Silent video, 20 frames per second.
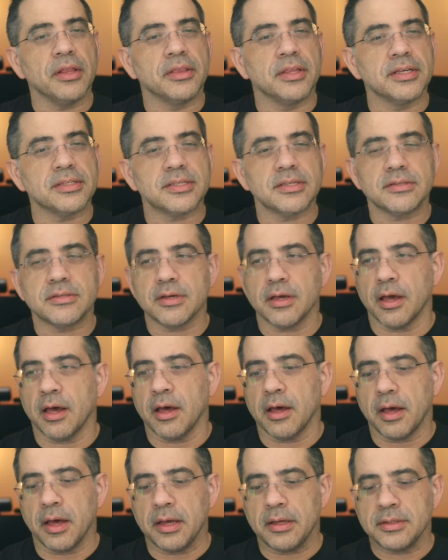this is
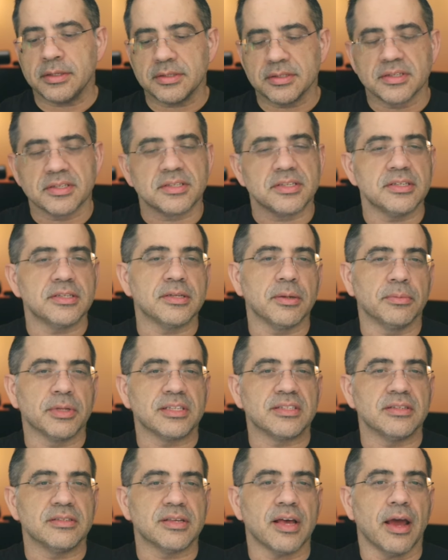a this is a system
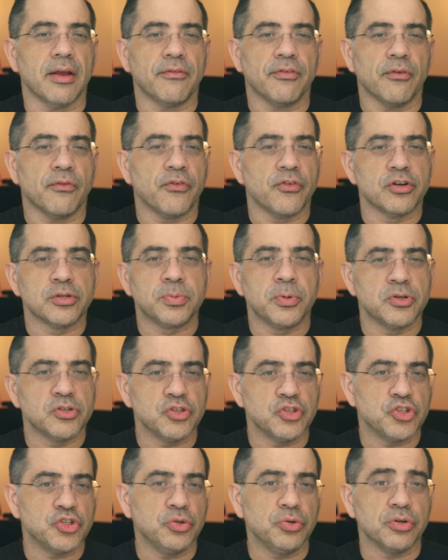that's designed for
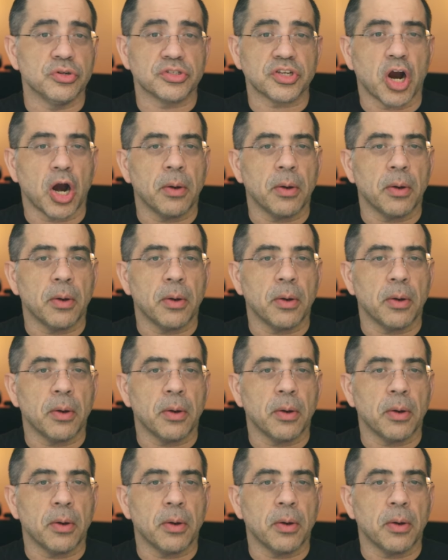first-person shooters,